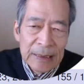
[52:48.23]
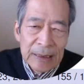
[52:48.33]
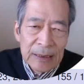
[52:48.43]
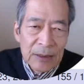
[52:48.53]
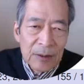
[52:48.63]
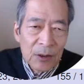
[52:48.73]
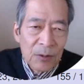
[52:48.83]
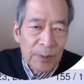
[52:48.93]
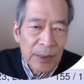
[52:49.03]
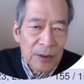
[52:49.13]

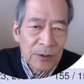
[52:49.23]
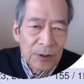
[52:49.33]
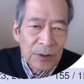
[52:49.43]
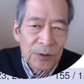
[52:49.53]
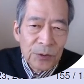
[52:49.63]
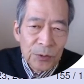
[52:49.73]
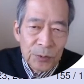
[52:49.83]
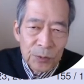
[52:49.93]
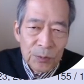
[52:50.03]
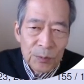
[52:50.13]
combining these two, we